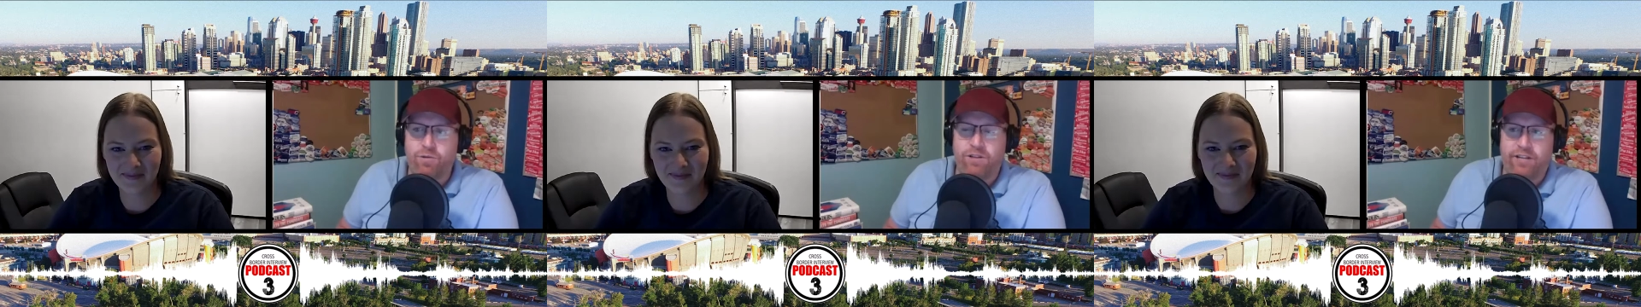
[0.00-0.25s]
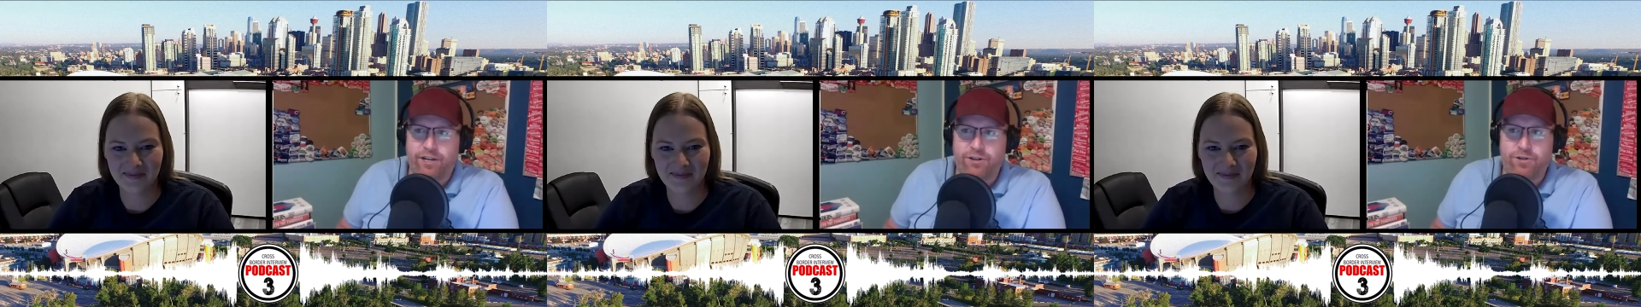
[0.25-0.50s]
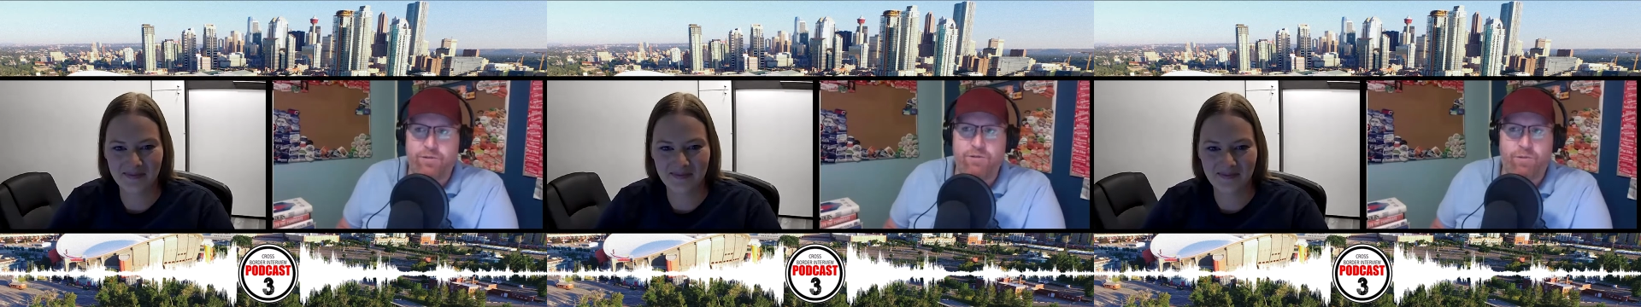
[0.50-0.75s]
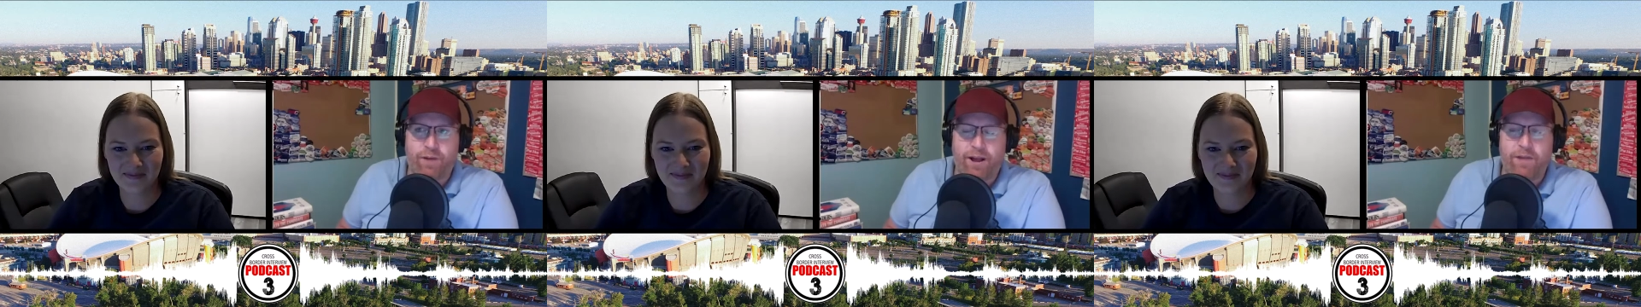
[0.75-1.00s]
Speaker 1: the issues
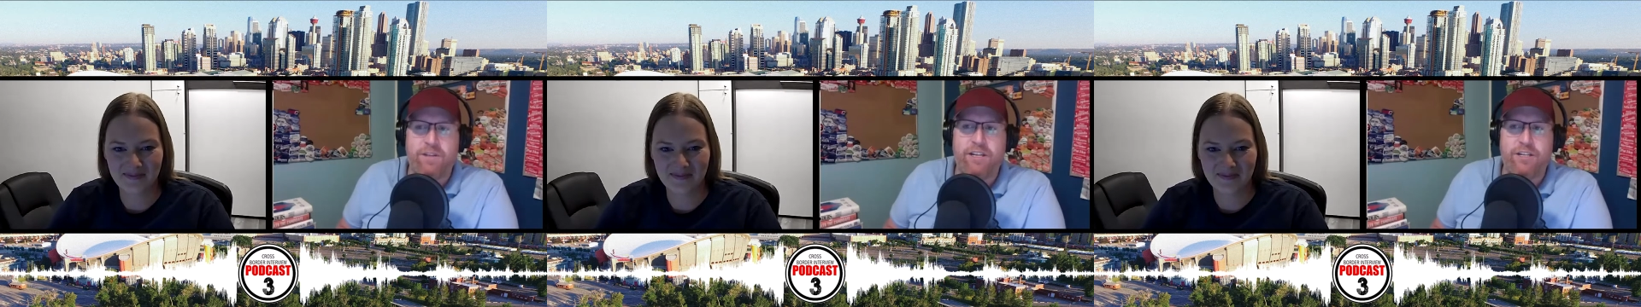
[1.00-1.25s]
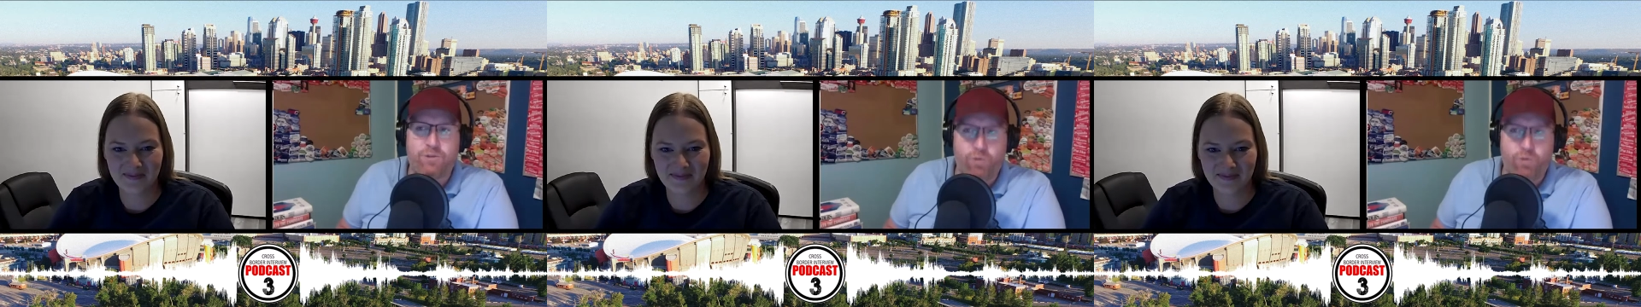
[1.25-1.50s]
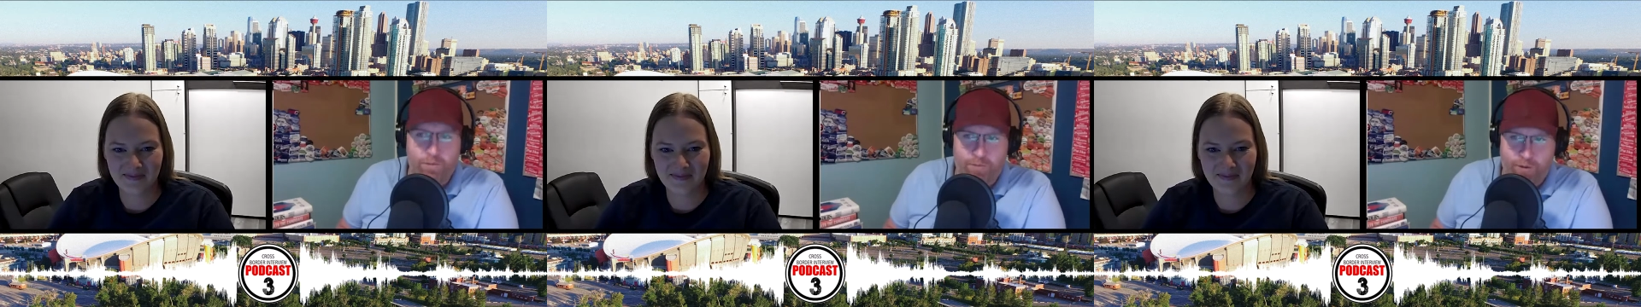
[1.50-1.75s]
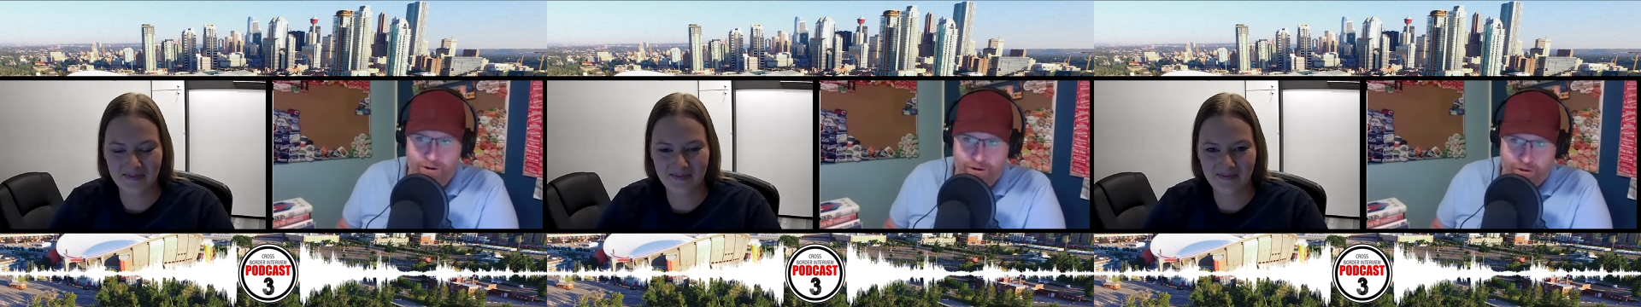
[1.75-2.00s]
around the school
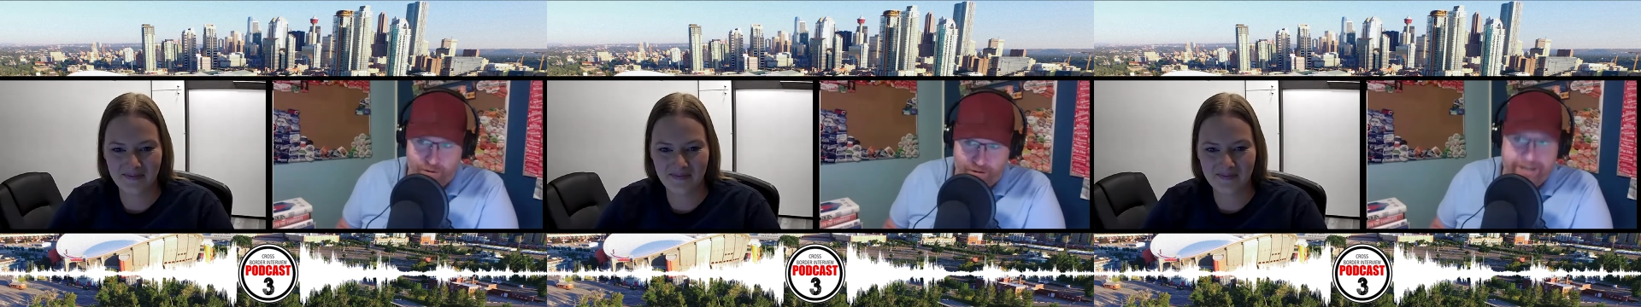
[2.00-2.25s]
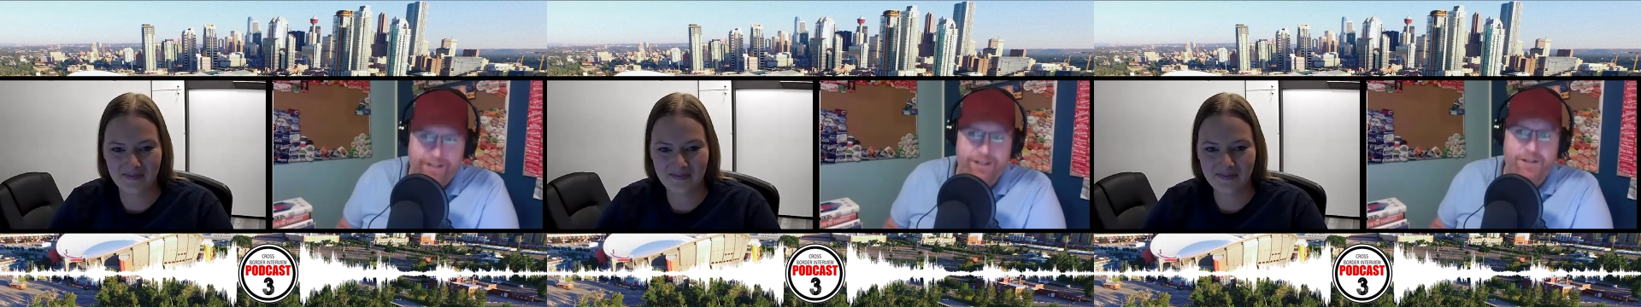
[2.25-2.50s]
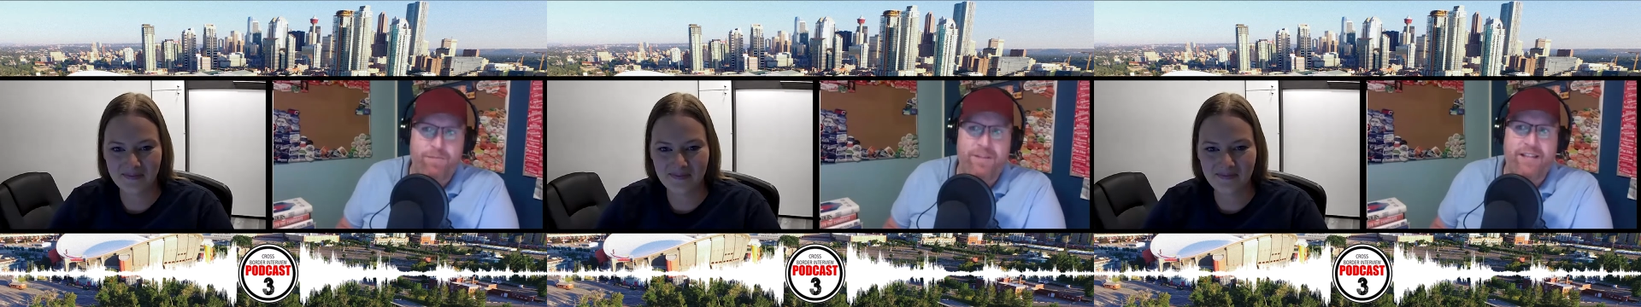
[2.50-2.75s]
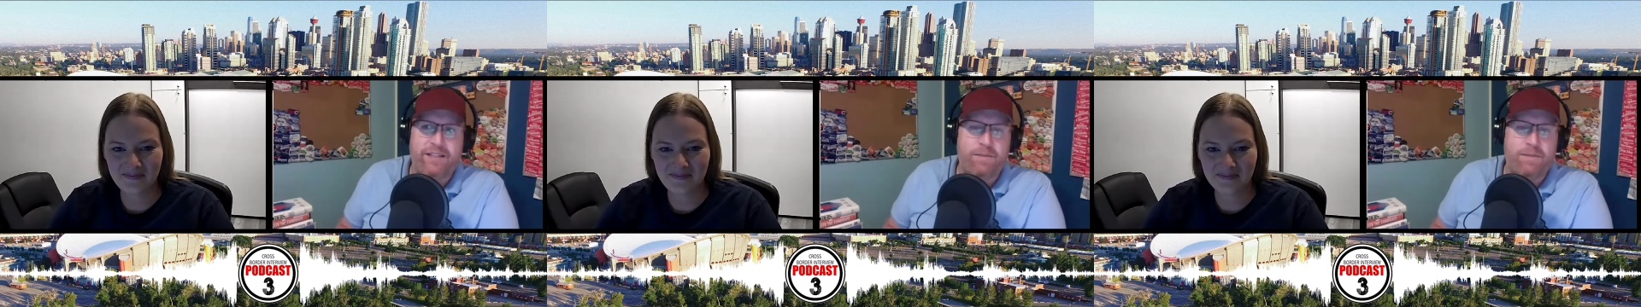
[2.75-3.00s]
board curriculum
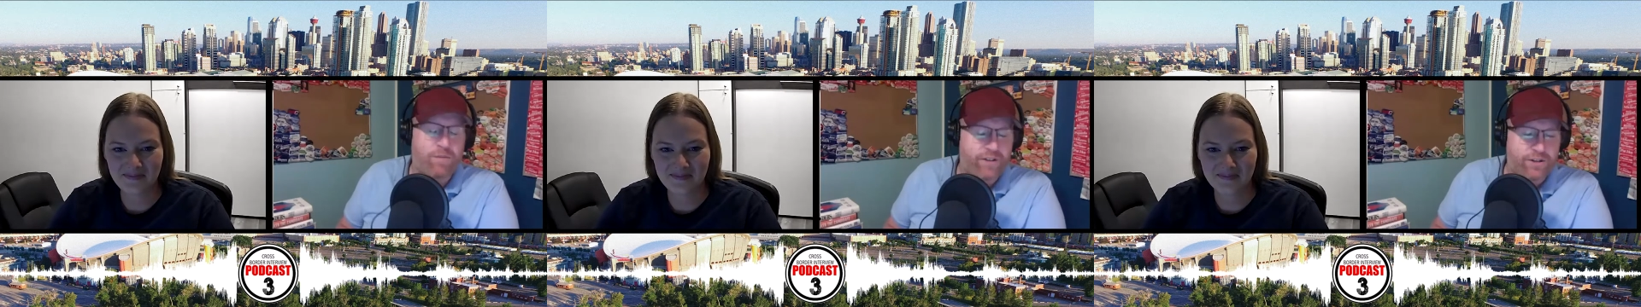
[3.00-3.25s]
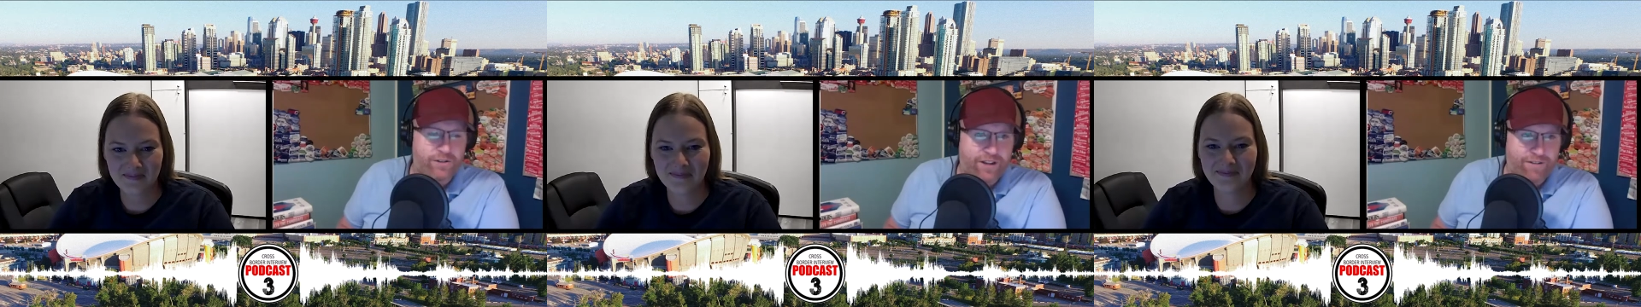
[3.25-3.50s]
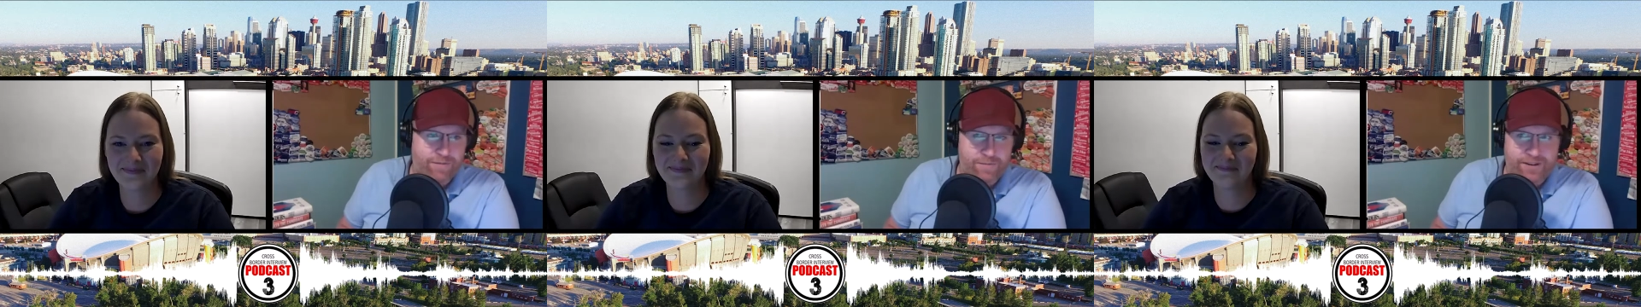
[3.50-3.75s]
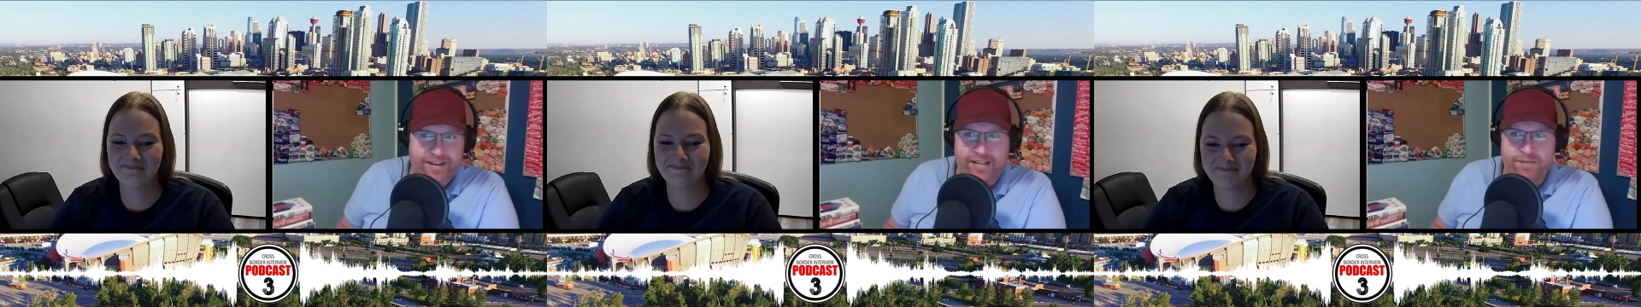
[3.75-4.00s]
that the provincial
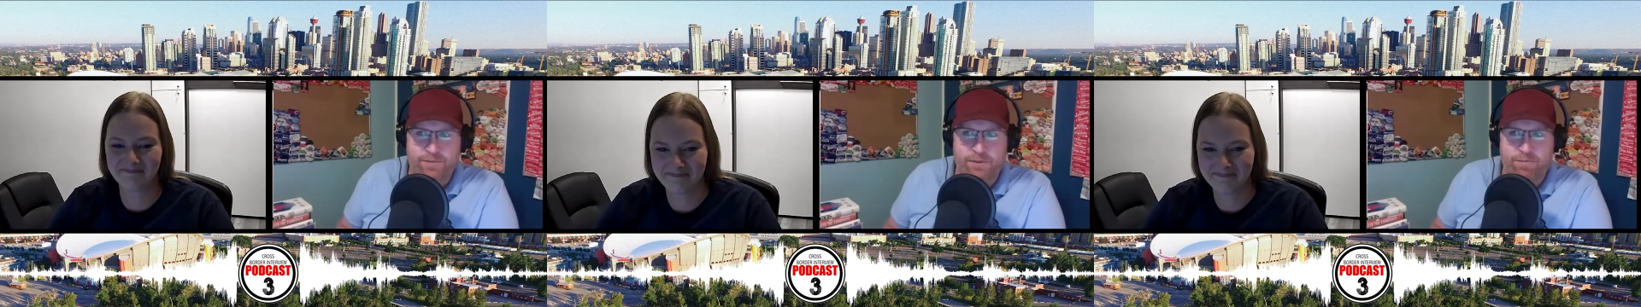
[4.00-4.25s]
government has been